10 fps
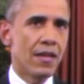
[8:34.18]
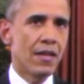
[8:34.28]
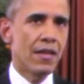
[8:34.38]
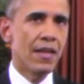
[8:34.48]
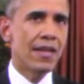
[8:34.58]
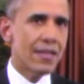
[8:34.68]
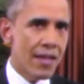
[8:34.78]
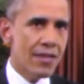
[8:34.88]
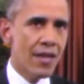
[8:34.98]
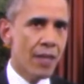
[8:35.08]
It is
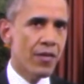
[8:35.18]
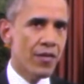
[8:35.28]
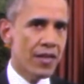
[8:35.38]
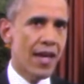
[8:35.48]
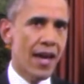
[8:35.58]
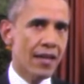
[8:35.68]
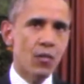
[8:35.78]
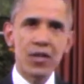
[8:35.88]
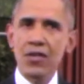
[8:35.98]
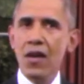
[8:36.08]
this type of attack that
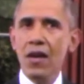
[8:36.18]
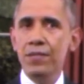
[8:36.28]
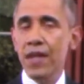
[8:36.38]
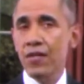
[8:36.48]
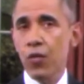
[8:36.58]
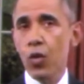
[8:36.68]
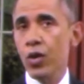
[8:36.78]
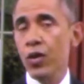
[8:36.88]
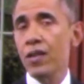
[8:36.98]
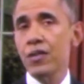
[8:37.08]
we saw at Fort
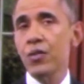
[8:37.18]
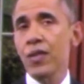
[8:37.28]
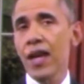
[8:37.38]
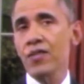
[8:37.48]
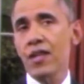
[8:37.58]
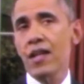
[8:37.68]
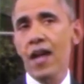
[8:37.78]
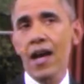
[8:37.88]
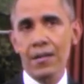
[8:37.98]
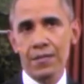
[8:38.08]
Hood in
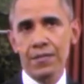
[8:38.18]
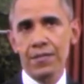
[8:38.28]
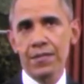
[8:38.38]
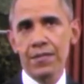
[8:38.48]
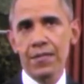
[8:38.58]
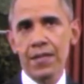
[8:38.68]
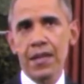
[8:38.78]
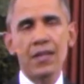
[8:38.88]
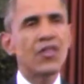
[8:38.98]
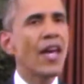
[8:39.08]
2009
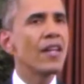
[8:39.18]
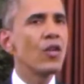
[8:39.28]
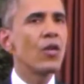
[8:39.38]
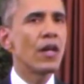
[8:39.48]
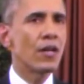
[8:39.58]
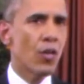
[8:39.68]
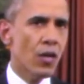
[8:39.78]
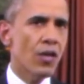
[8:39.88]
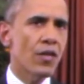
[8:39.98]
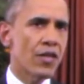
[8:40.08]
in Chattanooga
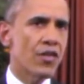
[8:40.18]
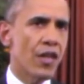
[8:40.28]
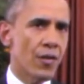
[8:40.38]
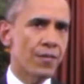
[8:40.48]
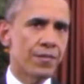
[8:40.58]
earlier this year,